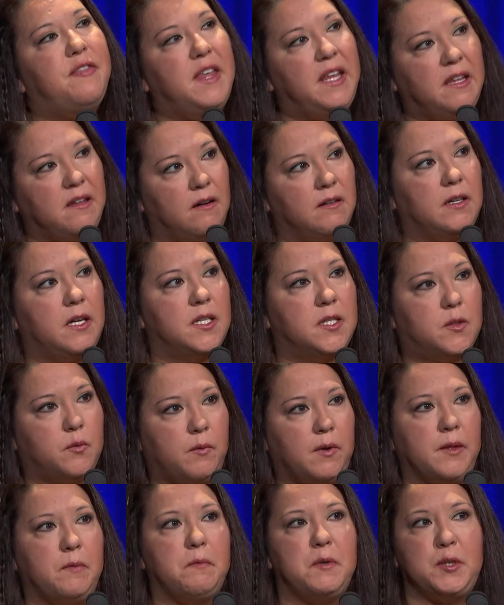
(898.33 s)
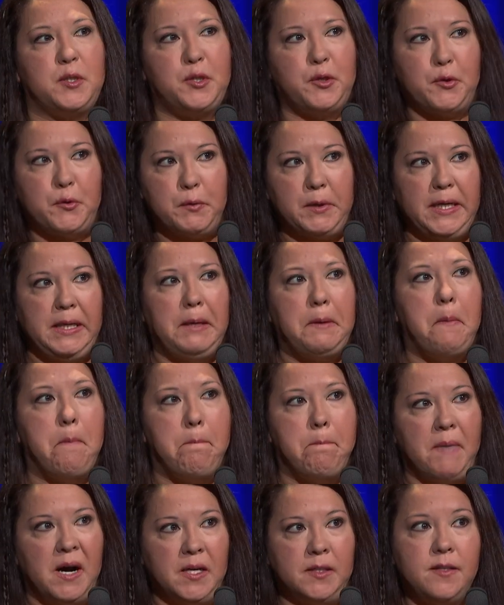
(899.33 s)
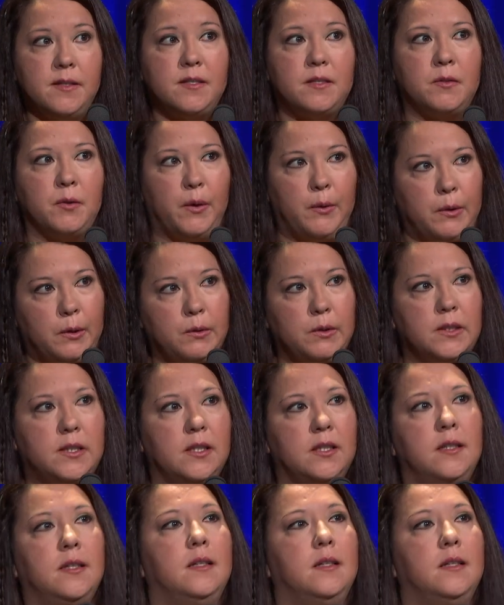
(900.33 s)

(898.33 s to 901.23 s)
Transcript: The youngest one was three months old.